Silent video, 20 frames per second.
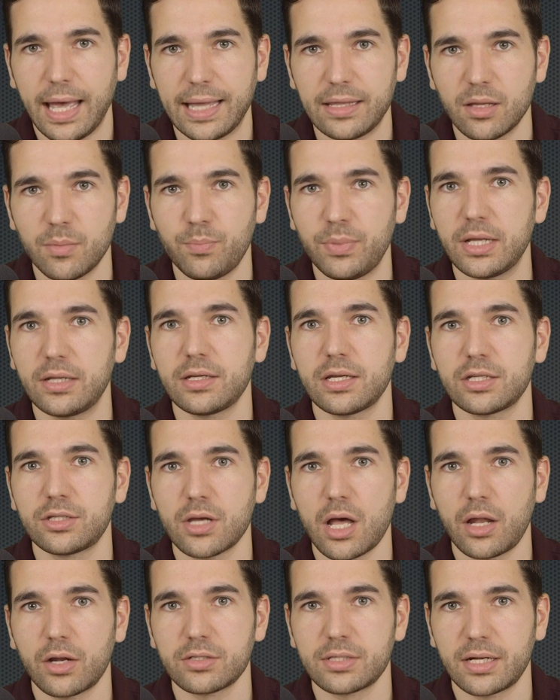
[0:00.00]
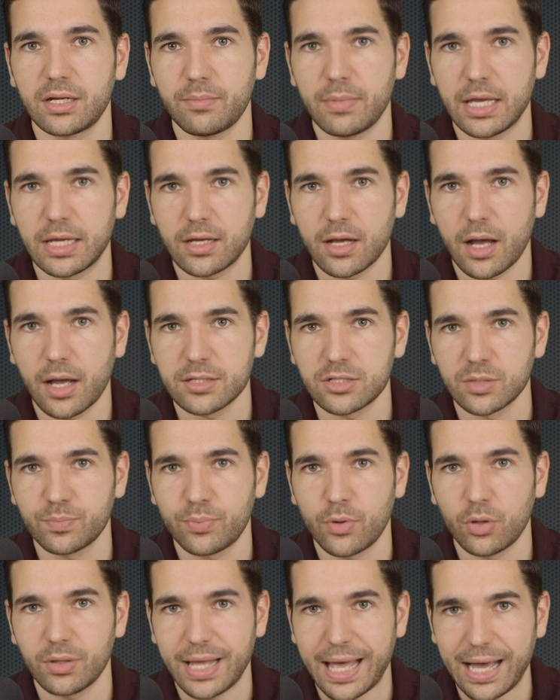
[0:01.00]
and the $1 billion that it may cost to
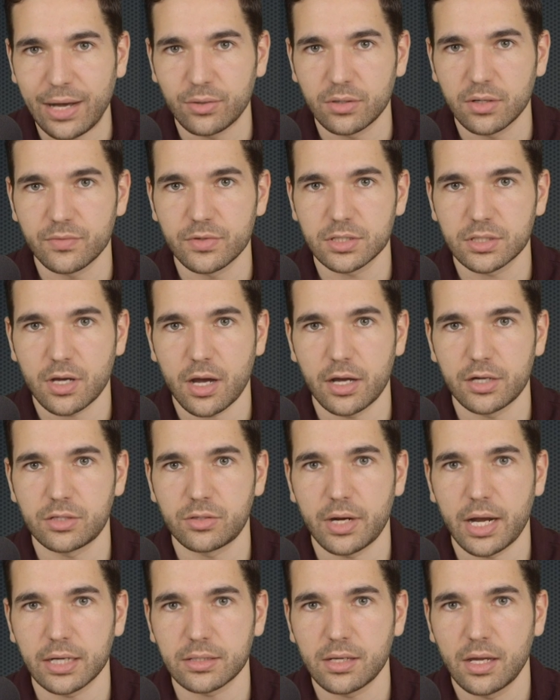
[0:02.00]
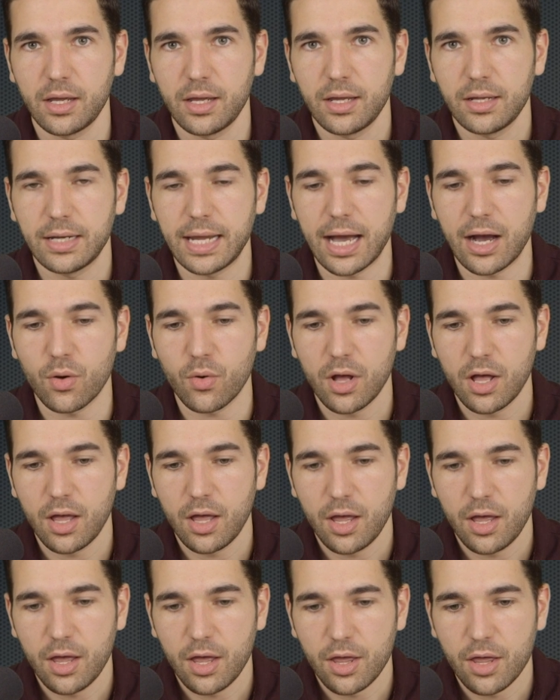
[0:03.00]
pull out of this contract. Now,
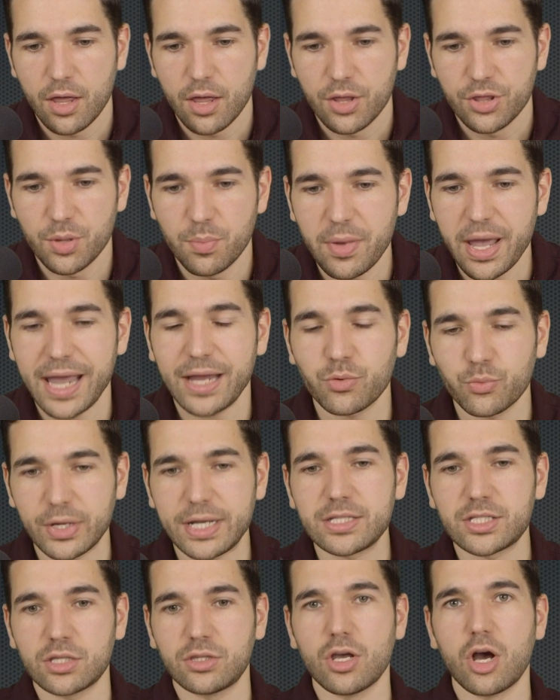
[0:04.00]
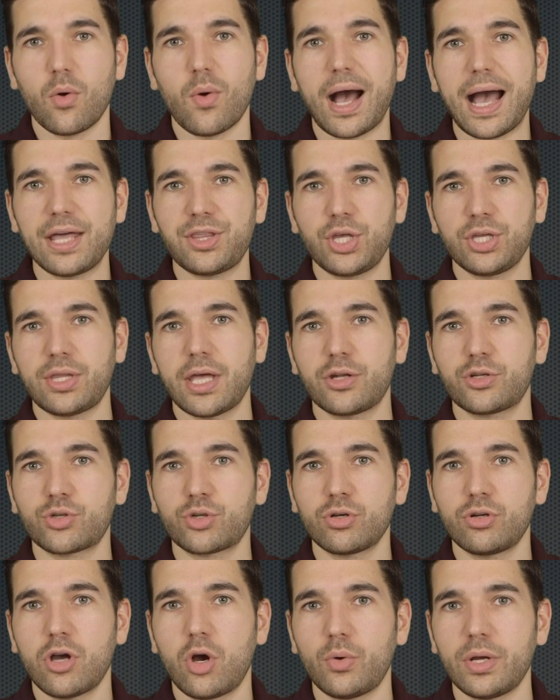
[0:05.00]
the main reason, though, I think that
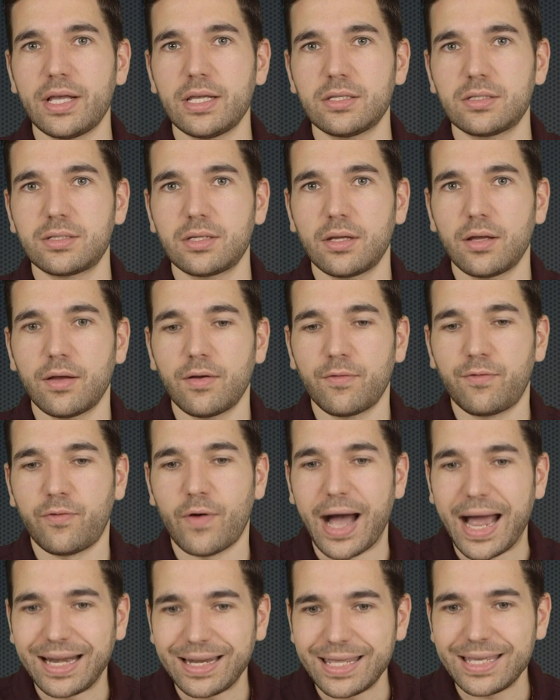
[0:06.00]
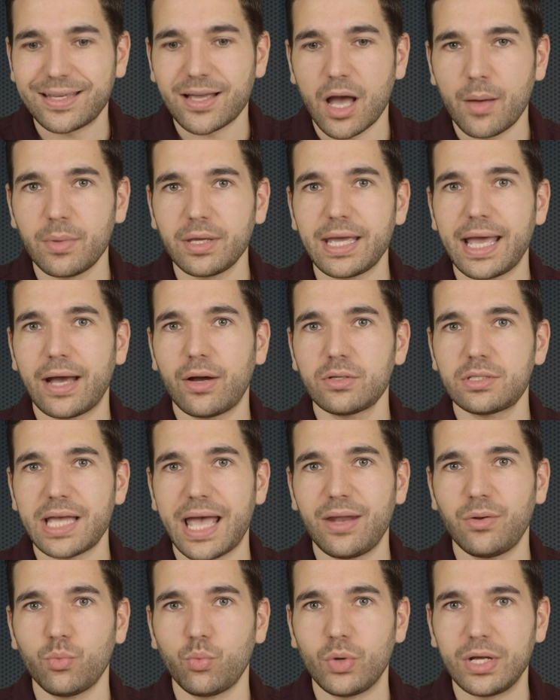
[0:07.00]
Trudeau is finally coming out
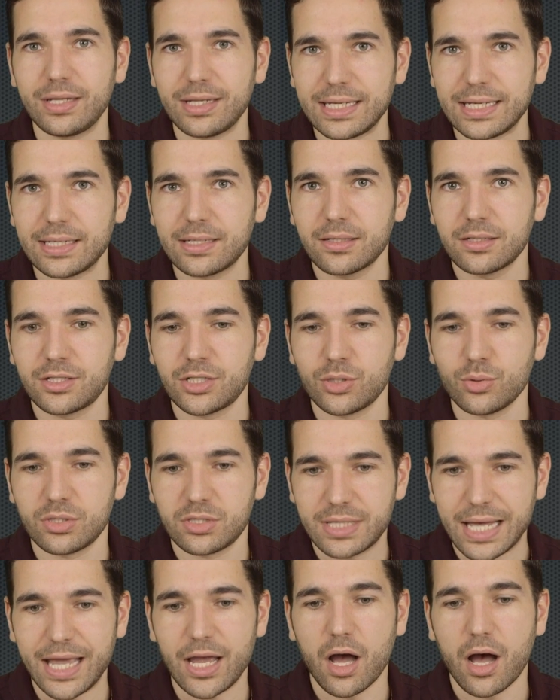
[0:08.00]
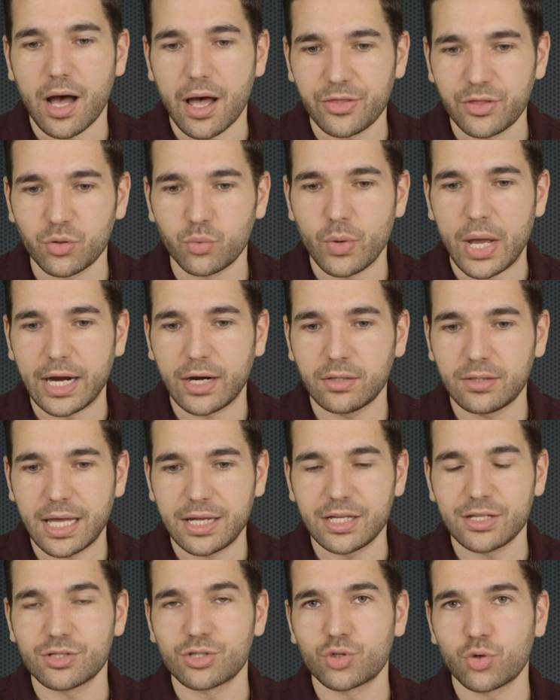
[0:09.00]
and willing to say on the record
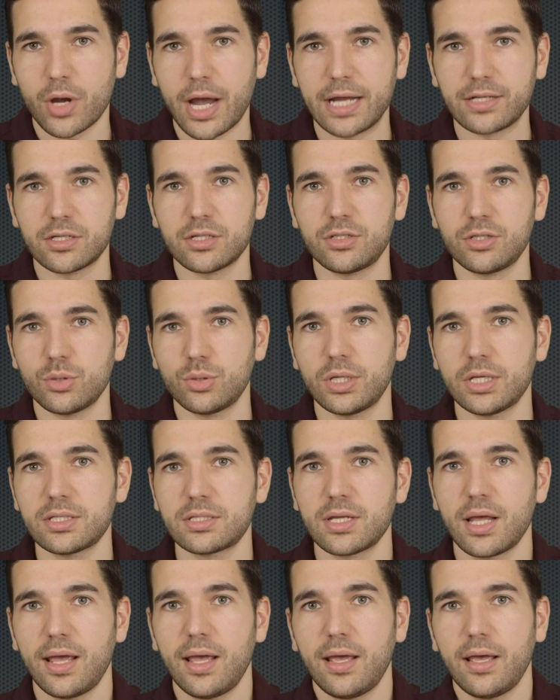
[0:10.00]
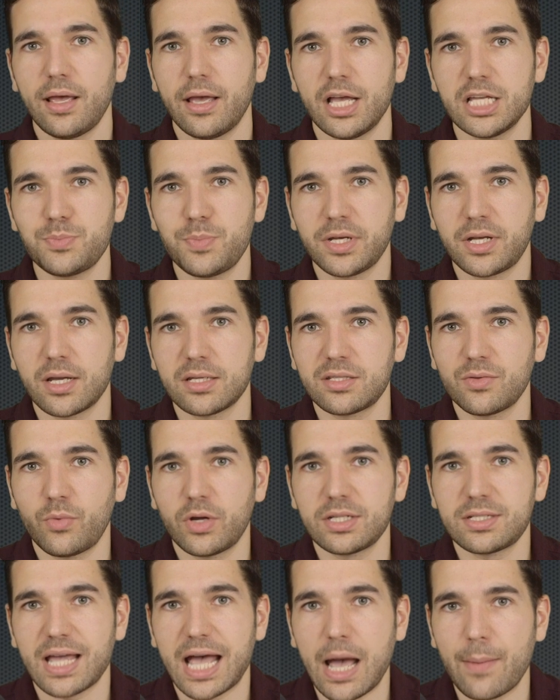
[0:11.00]
that he's trying to do this is because of
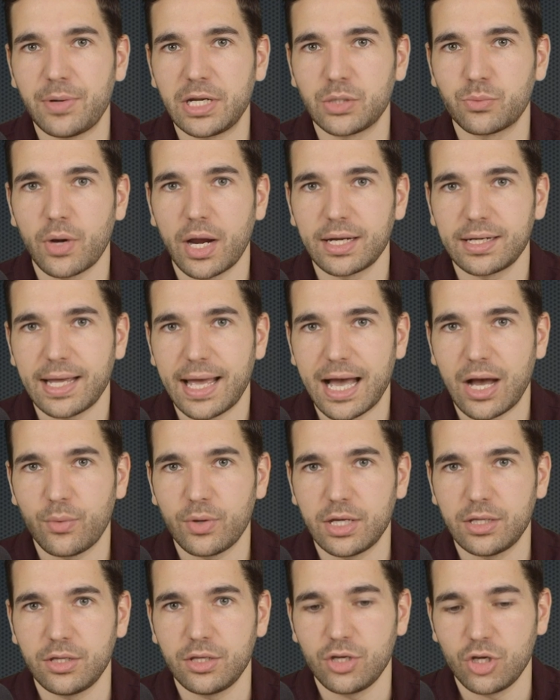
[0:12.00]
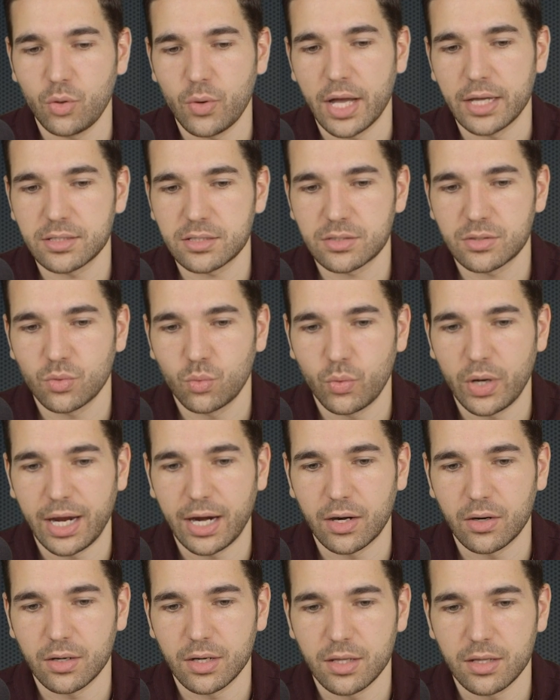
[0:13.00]
what is happening right now in the U.S.,
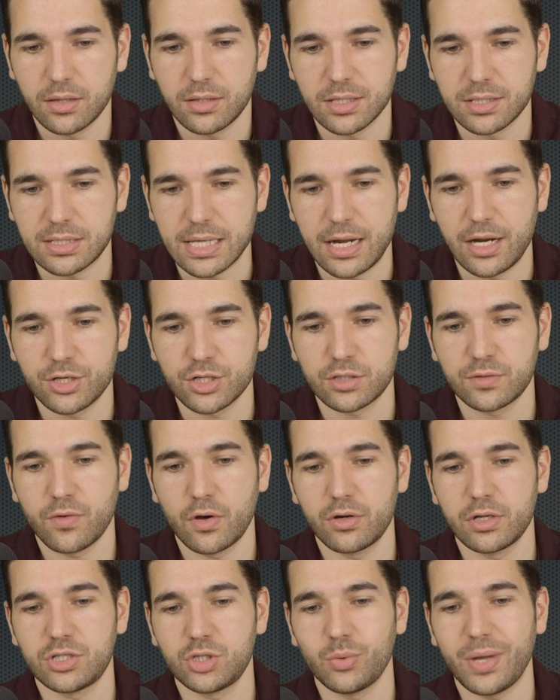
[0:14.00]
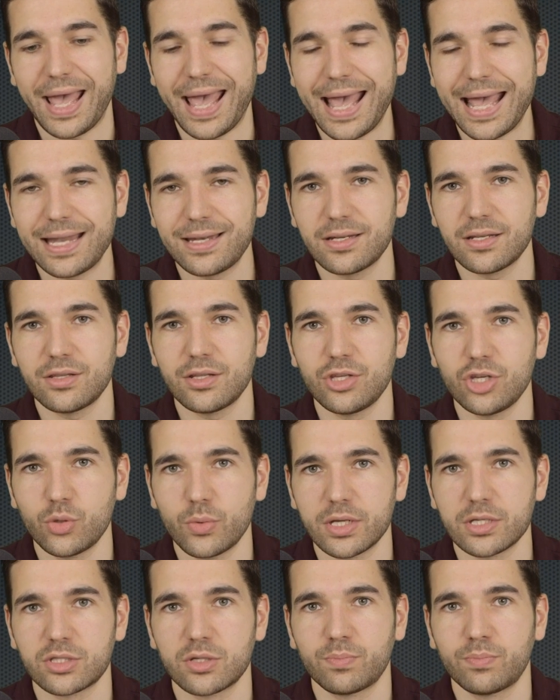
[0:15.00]
where the Senate just voted to end the
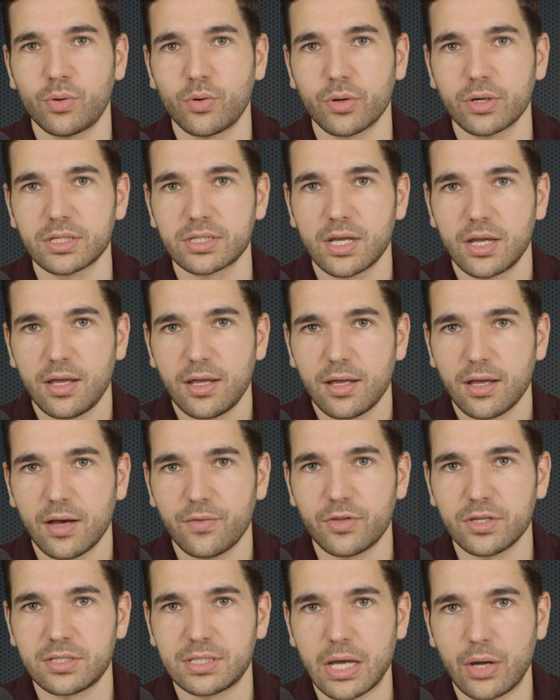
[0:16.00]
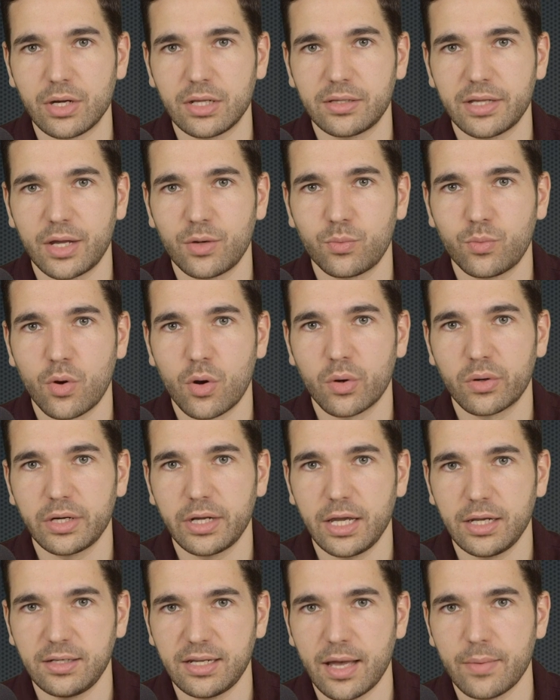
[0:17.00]
U.S. support of the Saudi-led war
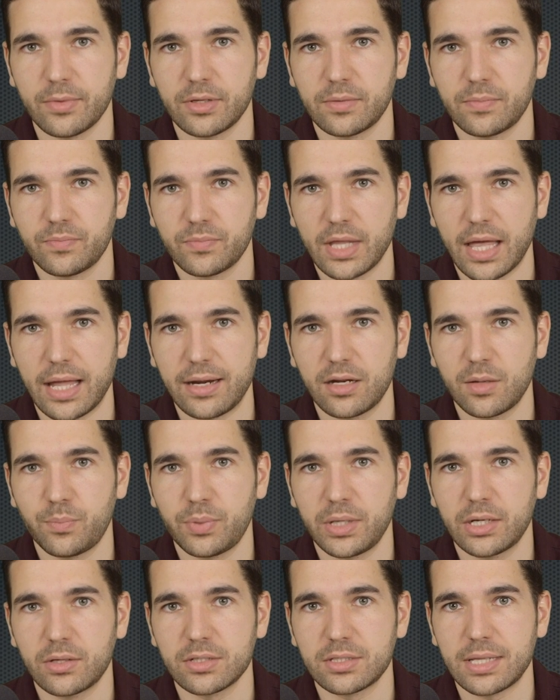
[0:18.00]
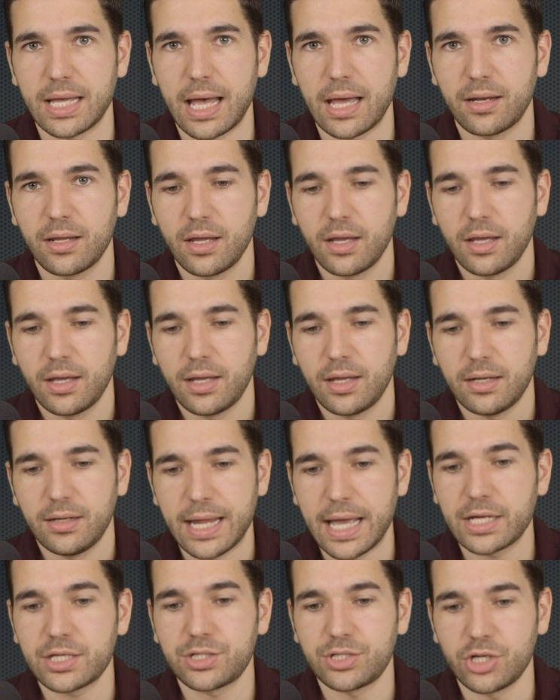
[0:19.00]
in Yemen. And it appears that
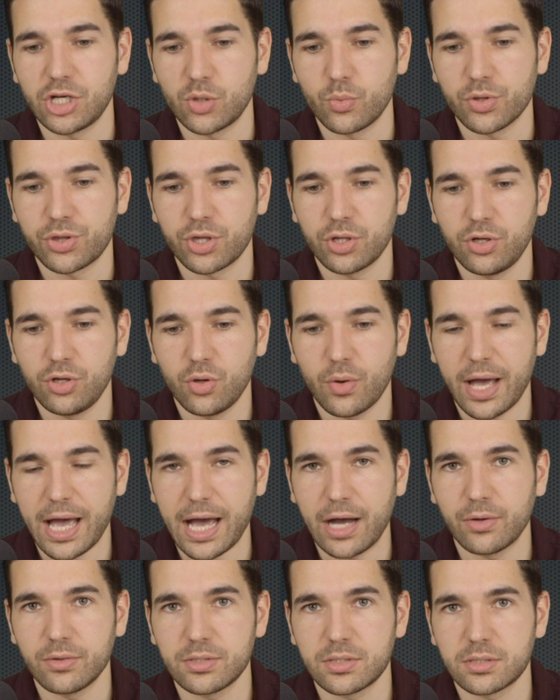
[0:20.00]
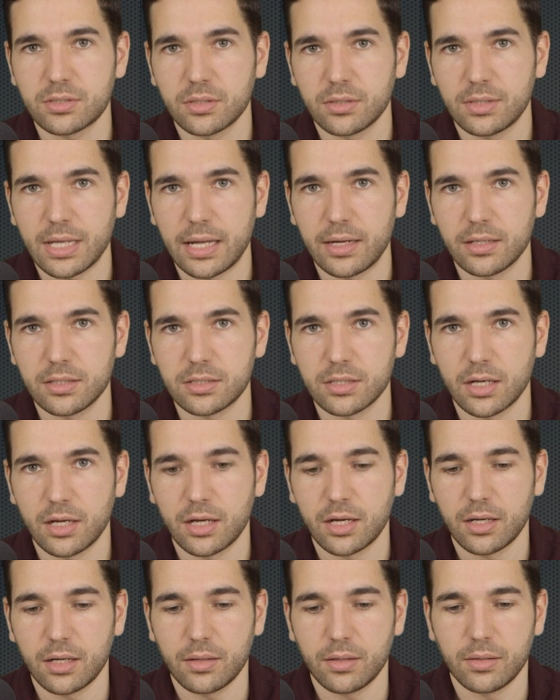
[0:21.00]
next year, with the new House that is
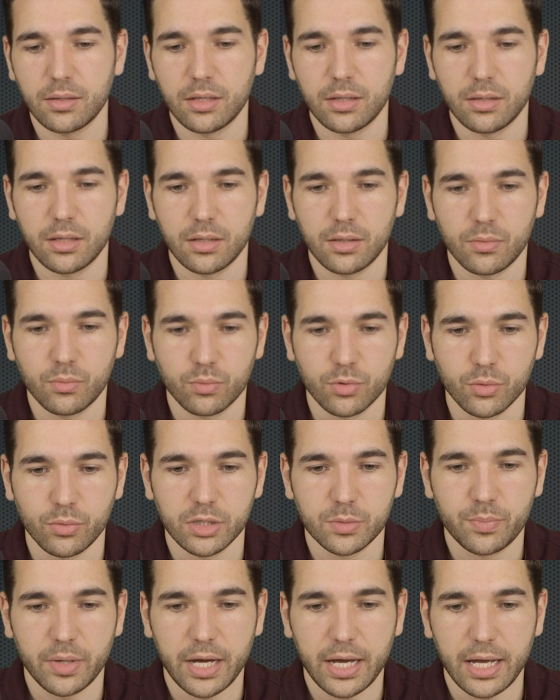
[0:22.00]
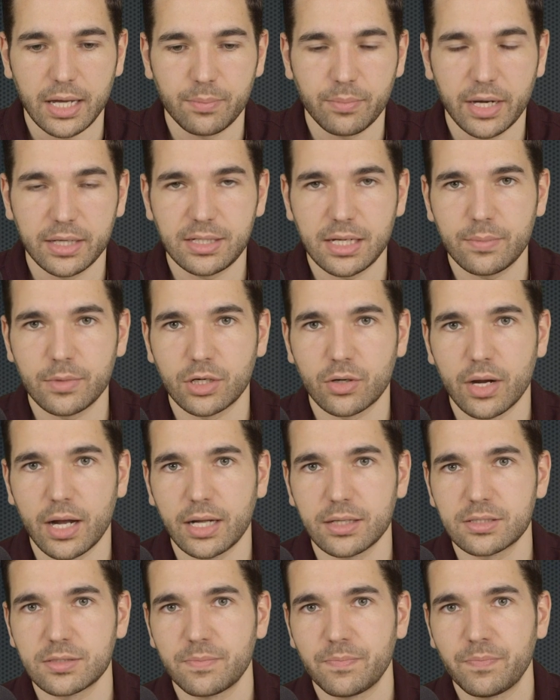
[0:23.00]
ruled by
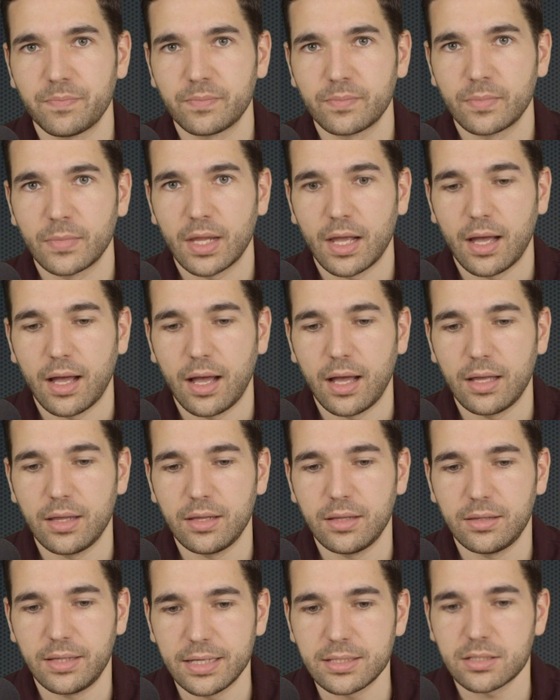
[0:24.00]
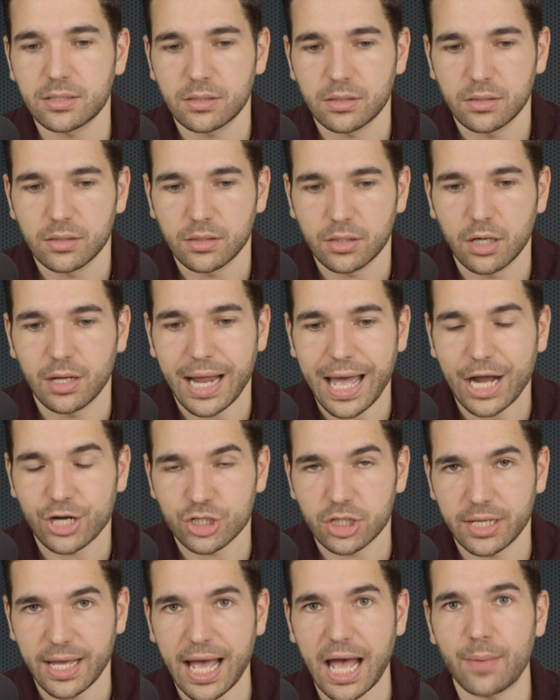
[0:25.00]
Democrats, this could
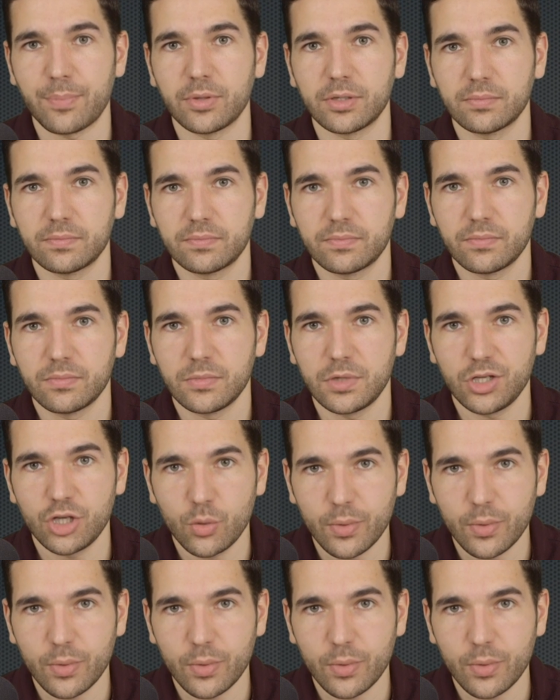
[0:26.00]
actually happen. The